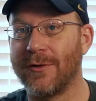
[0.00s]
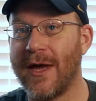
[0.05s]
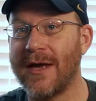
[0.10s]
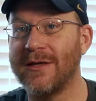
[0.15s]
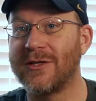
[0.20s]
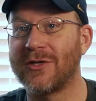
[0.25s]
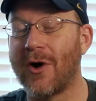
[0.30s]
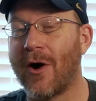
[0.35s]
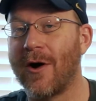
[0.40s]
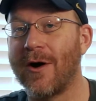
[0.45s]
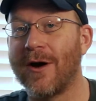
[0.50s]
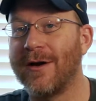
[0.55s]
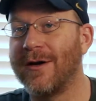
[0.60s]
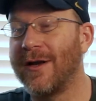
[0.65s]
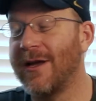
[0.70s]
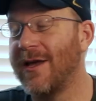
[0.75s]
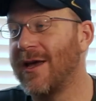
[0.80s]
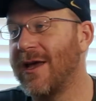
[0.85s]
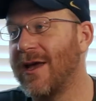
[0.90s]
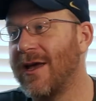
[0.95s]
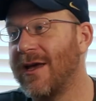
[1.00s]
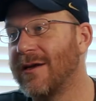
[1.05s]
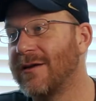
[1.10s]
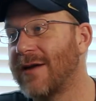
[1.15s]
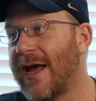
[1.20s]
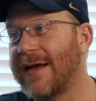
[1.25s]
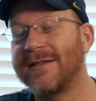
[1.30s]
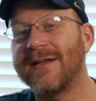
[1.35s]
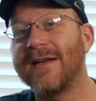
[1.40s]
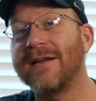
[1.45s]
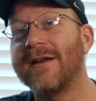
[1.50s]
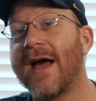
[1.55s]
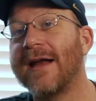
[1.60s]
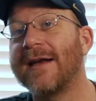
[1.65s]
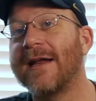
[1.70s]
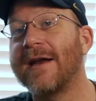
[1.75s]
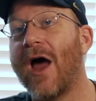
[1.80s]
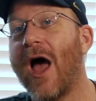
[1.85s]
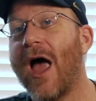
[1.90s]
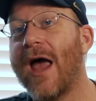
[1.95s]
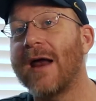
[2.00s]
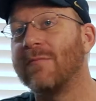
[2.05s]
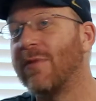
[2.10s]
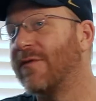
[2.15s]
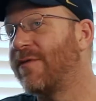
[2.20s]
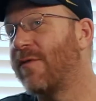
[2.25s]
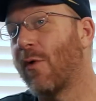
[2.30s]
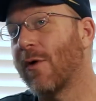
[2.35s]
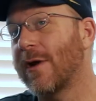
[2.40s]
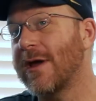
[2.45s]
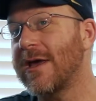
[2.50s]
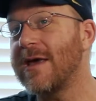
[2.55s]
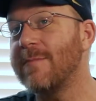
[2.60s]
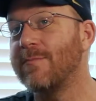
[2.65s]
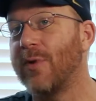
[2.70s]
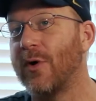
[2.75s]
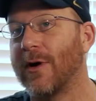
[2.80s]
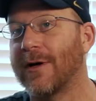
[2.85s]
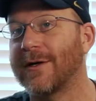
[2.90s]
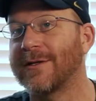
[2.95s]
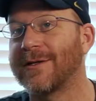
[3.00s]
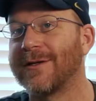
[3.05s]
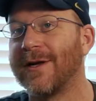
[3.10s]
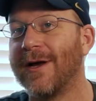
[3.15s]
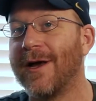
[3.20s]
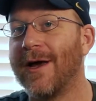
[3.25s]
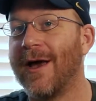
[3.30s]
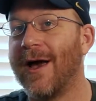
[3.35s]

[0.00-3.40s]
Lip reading: They started in 1999 before ebooks,